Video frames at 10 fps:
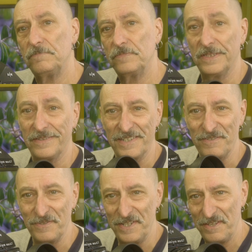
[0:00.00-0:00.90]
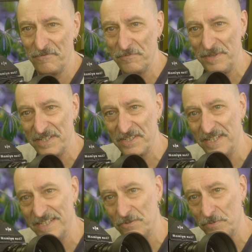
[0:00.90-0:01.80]
That's a fine thing for me to
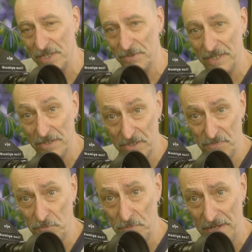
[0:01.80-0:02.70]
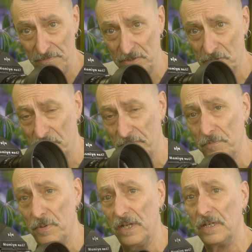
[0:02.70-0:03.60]
say as also a large format photographer,
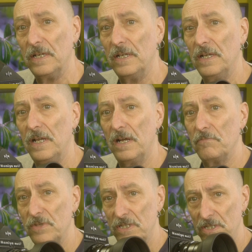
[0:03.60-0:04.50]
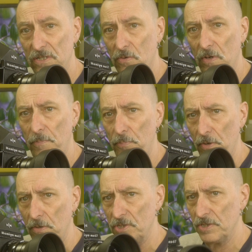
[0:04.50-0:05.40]
but this is quite a
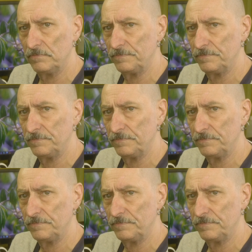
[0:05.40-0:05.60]
brute.